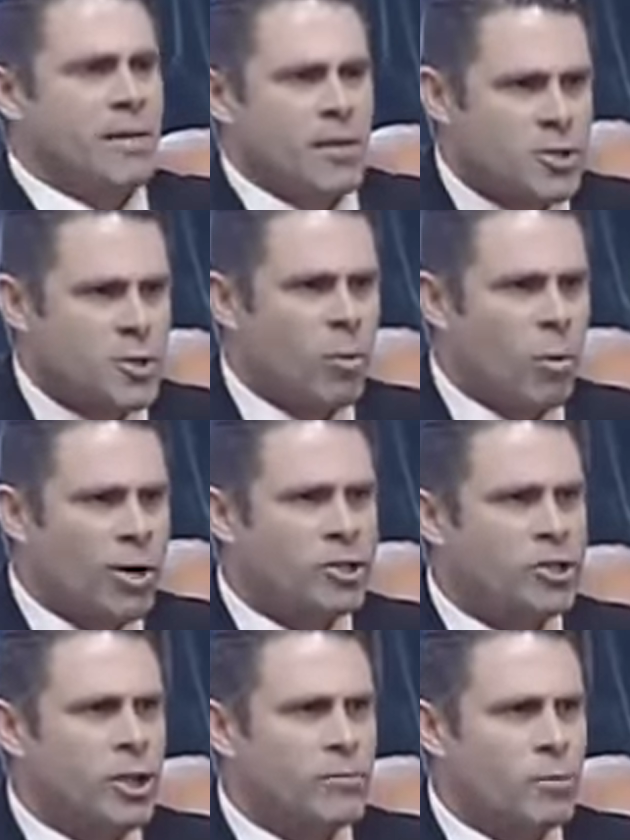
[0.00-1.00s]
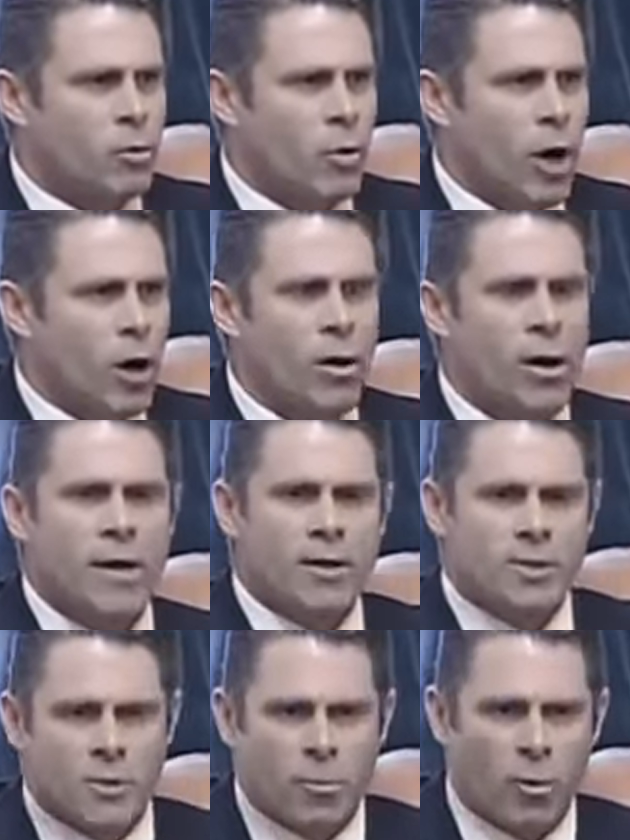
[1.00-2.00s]
that supported Jim Crow,
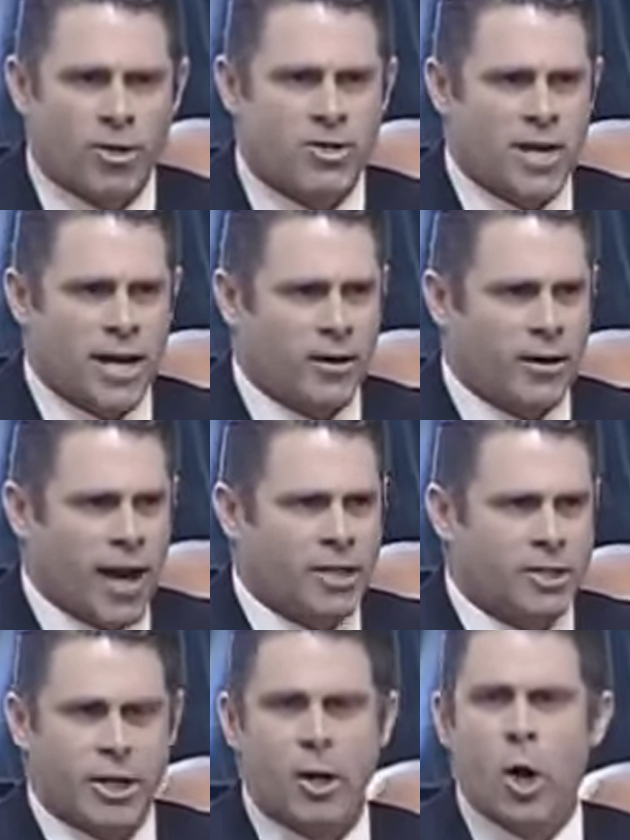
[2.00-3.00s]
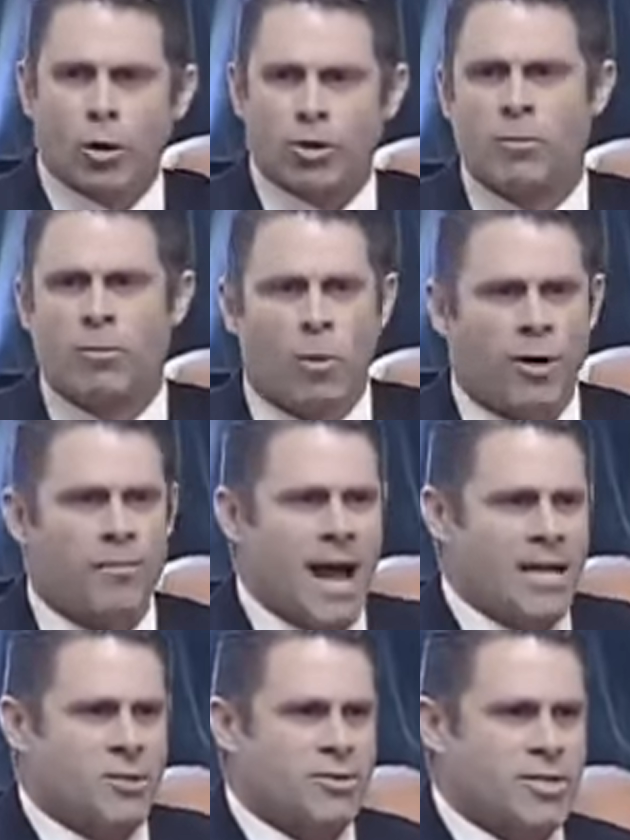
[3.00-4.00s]
that supported segregation, or supported
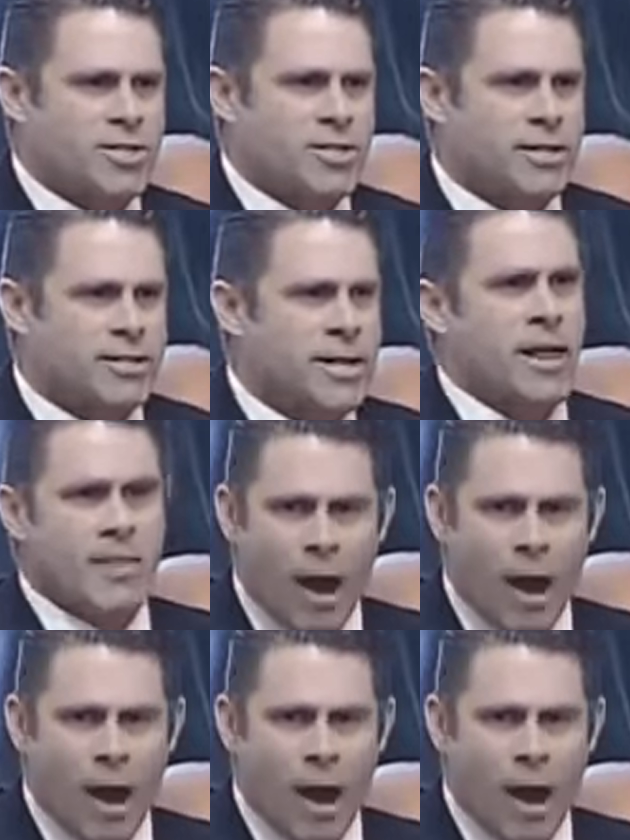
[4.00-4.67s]
mass resistance.